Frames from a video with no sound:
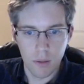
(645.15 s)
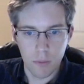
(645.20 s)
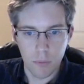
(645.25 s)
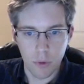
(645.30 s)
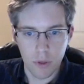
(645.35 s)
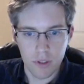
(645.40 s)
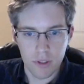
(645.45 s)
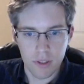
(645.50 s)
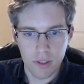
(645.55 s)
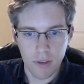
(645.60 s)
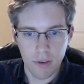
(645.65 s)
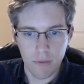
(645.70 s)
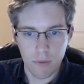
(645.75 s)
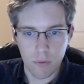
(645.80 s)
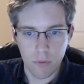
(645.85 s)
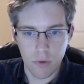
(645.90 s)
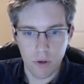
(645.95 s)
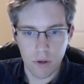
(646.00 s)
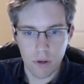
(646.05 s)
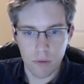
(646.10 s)

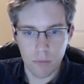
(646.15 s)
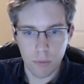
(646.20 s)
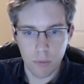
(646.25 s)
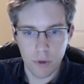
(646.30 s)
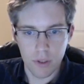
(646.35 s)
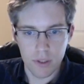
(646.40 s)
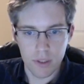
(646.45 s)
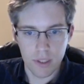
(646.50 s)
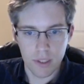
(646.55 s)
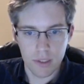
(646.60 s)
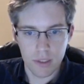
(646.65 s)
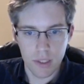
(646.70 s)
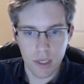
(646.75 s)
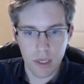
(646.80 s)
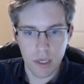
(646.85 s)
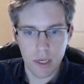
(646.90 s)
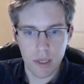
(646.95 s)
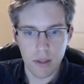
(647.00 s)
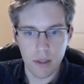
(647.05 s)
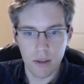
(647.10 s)
0.71,
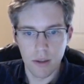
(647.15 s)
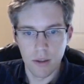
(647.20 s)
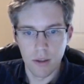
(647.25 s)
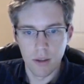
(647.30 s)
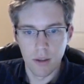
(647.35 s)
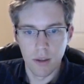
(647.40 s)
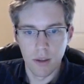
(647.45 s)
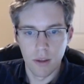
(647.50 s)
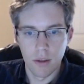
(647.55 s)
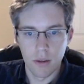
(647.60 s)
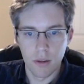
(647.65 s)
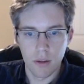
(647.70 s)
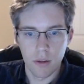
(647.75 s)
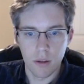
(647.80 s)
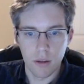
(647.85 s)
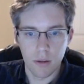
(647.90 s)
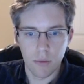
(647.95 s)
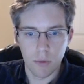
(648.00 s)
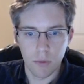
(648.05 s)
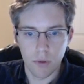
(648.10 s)
0.69,
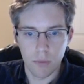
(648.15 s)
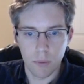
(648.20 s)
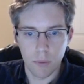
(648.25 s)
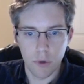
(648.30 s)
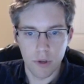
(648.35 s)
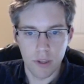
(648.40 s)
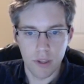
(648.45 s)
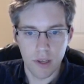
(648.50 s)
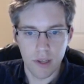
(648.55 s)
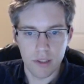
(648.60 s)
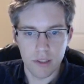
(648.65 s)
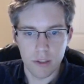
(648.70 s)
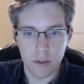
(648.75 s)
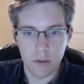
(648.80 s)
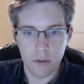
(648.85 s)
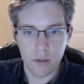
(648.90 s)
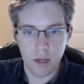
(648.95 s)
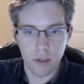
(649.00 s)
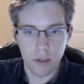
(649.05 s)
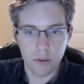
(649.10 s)
well,
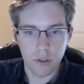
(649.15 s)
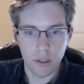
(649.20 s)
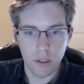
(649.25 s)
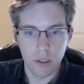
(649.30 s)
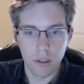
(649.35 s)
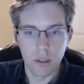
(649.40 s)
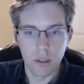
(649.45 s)
0.92 actually.